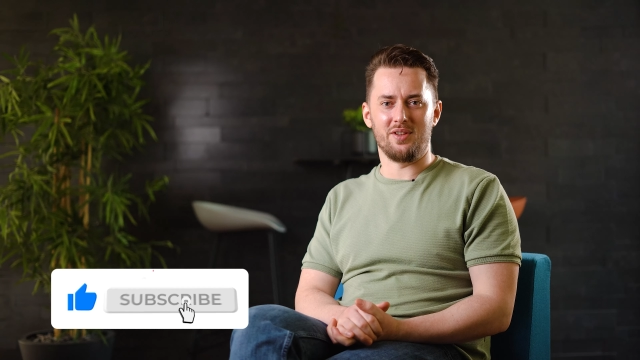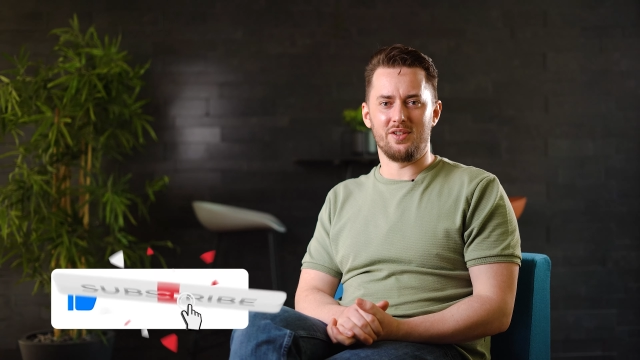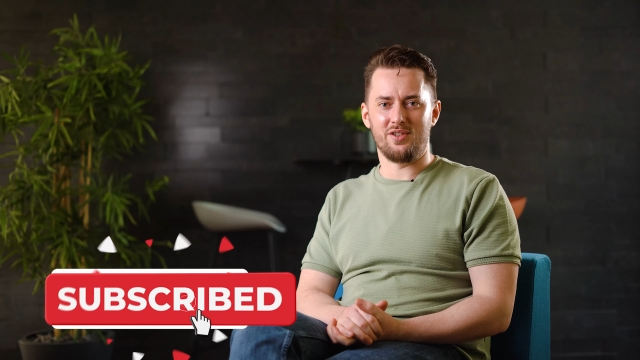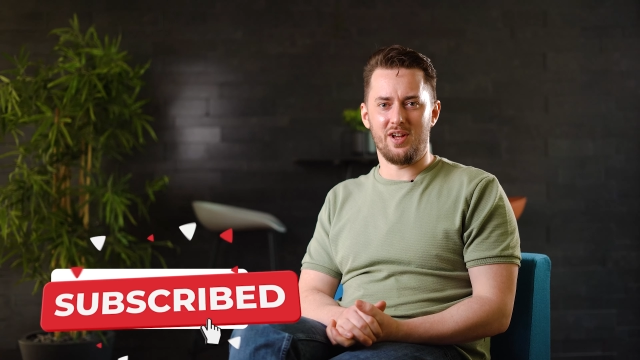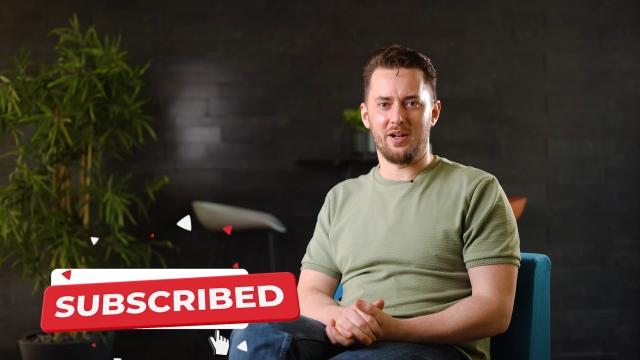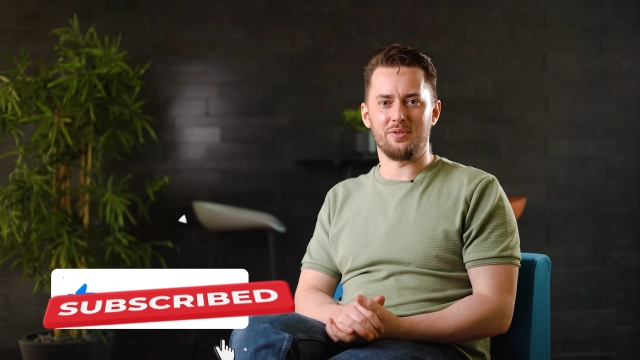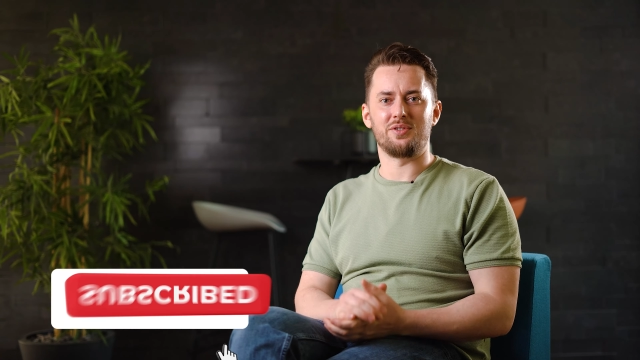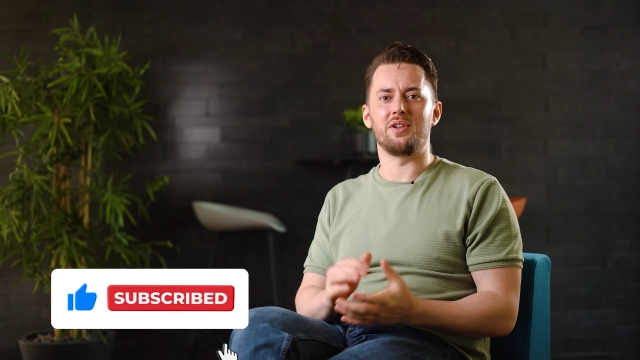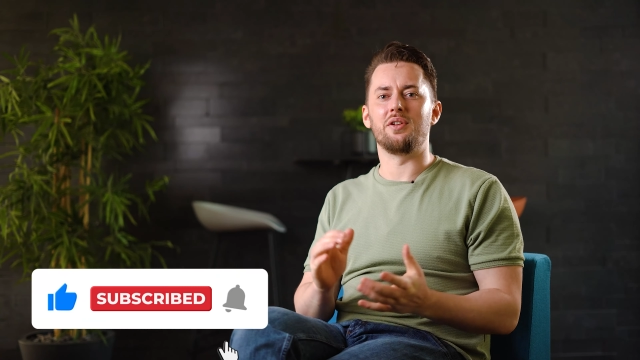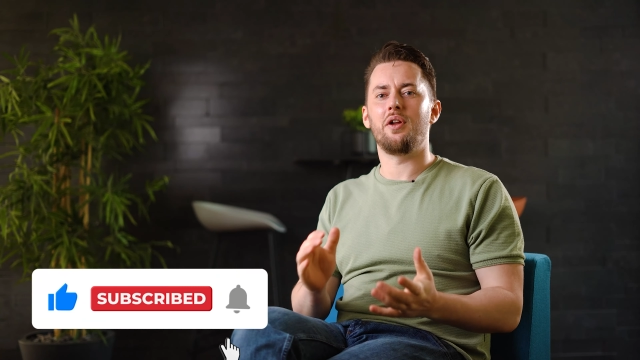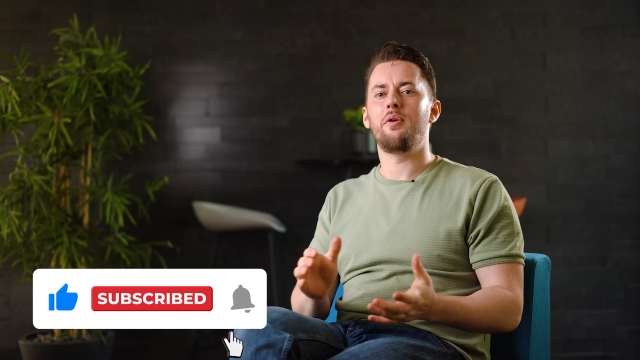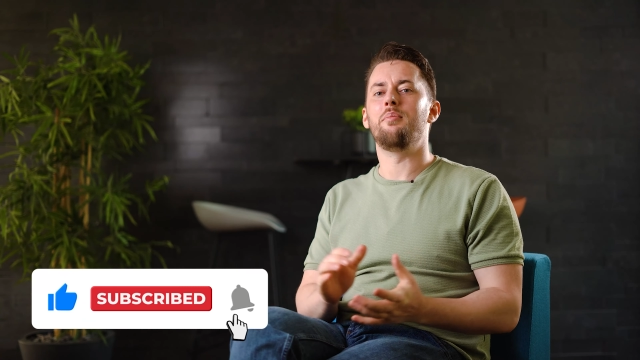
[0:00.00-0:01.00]
to the channel so
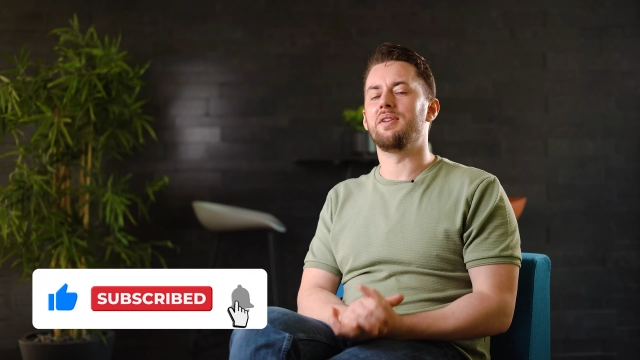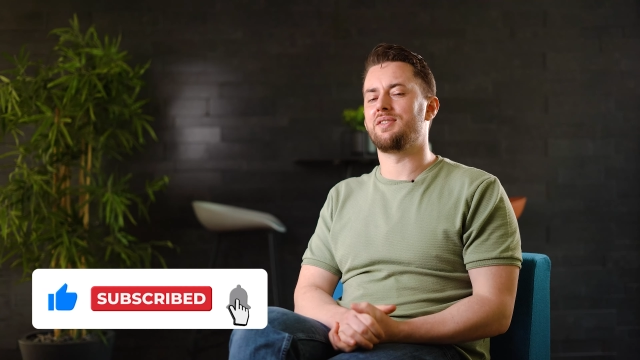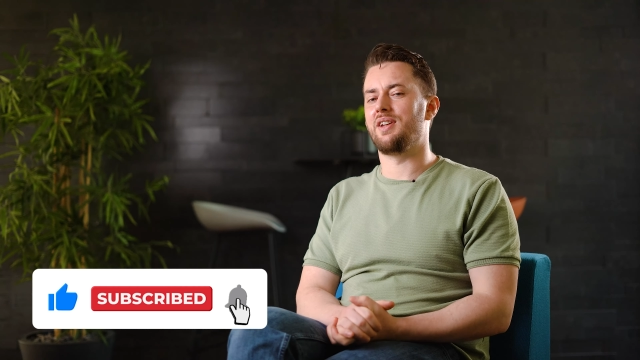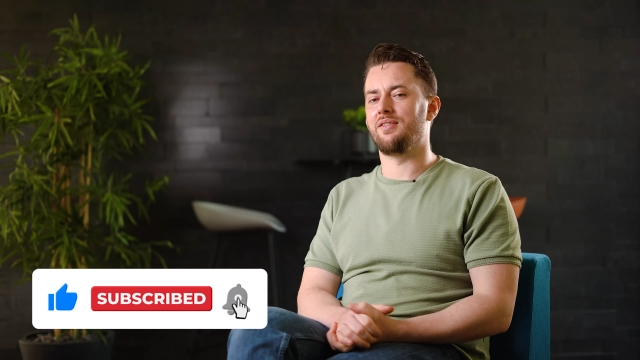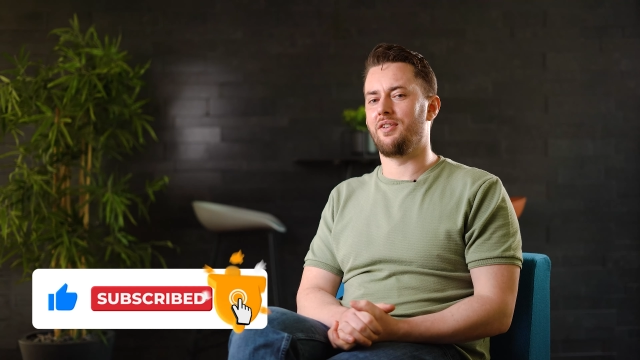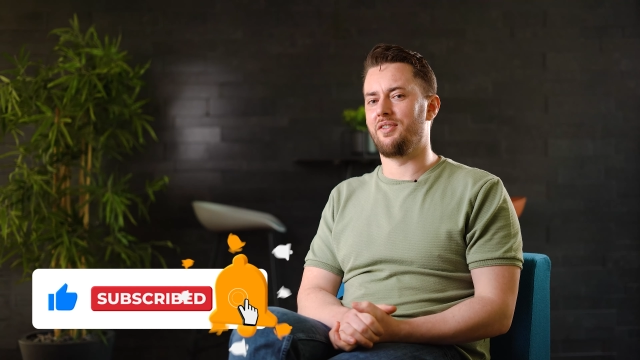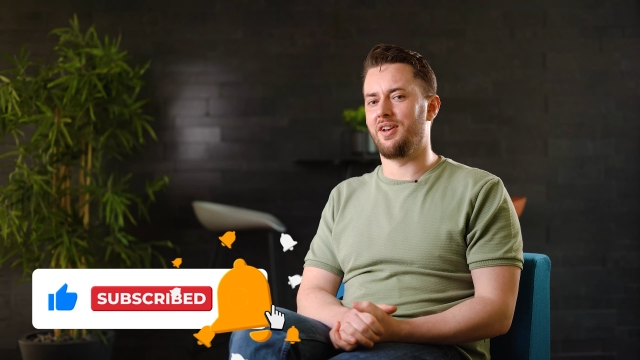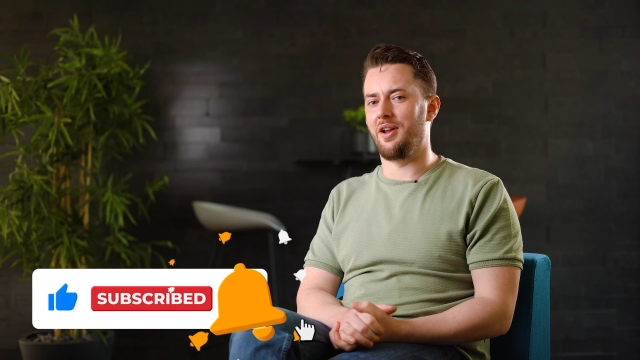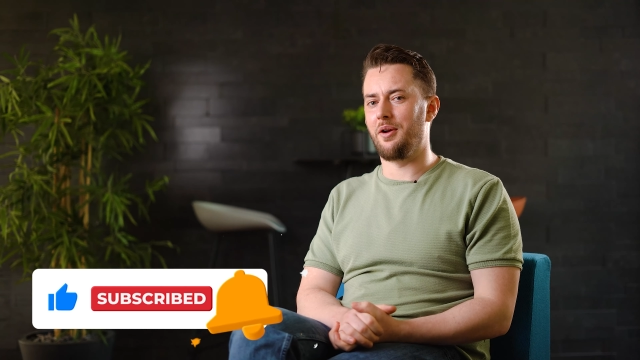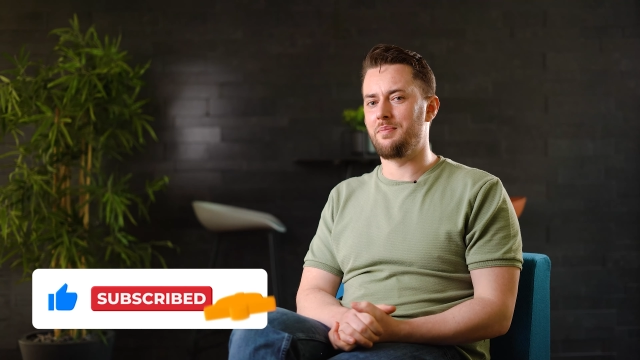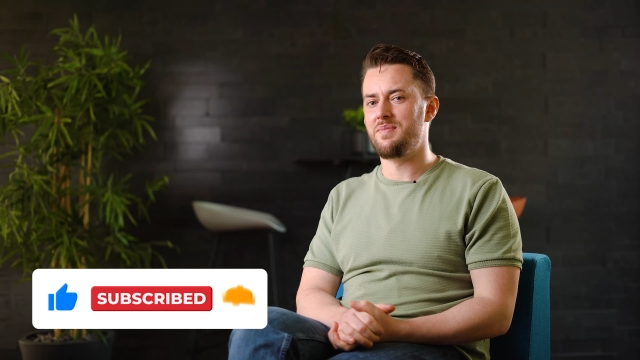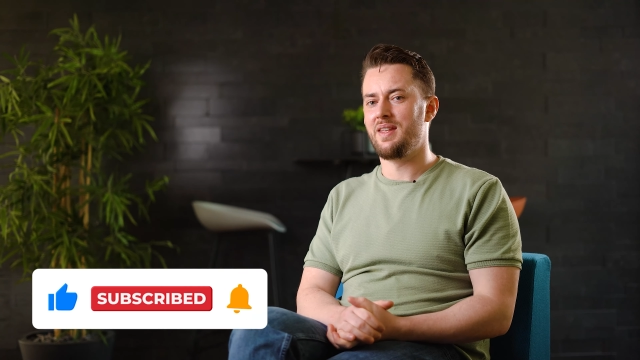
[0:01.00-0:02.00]
you don't miss another
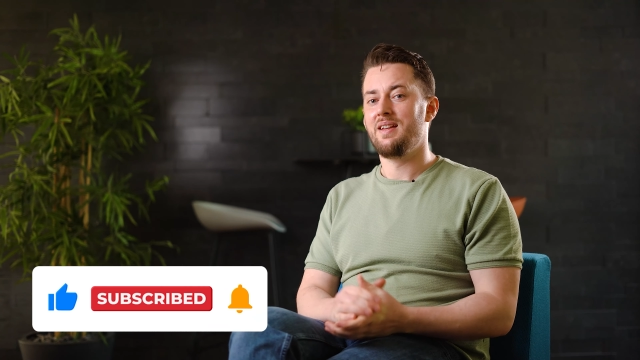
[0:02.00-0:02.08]
video.